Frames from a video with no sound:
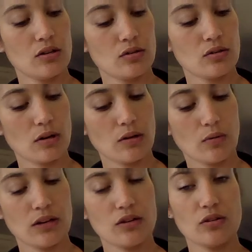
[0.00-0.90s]

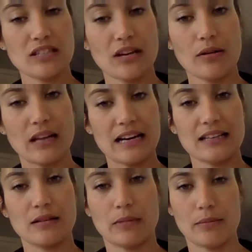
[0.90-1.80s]
21. Notice how I'm
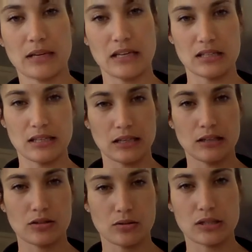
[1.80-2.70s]
lining them up nice and
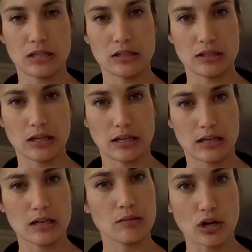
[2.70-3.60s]
neat so it's easy to
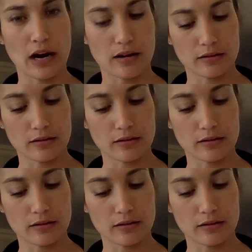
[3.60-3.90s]
keep track.